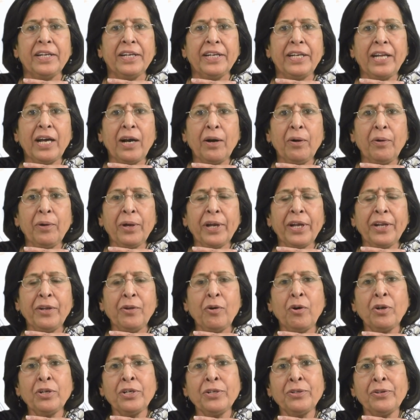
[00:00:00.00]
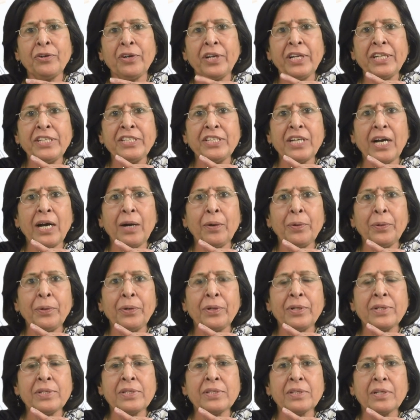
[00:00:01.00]
Now, in order to reach out
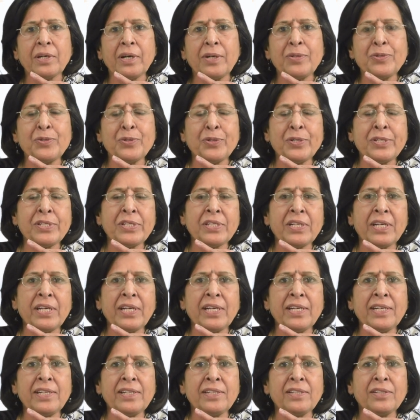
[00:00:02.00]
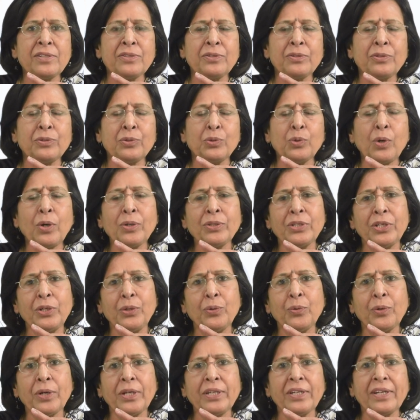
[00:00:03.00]
to its constituencies, throughout the
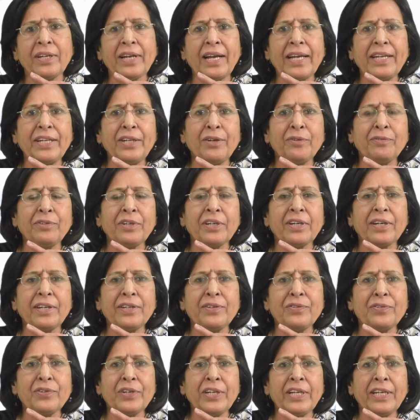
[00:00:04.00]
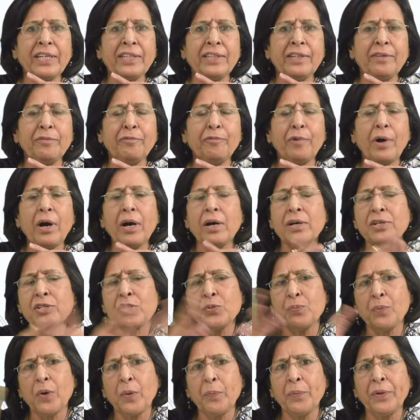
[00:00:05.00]
nook and cranny of the country, the
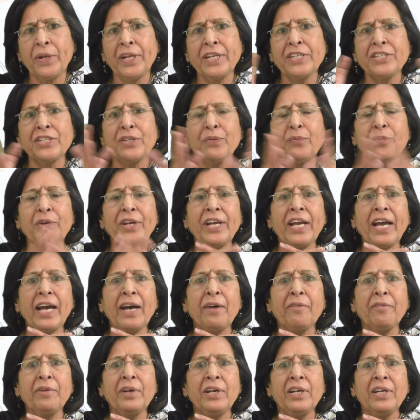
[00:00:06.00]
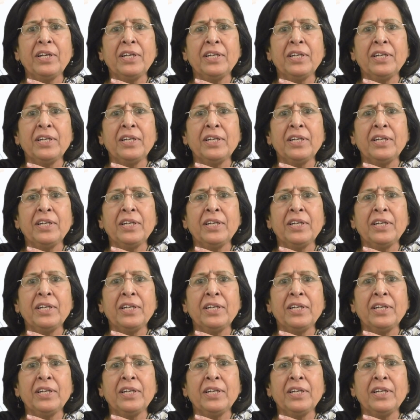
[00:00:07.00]
vast population we have,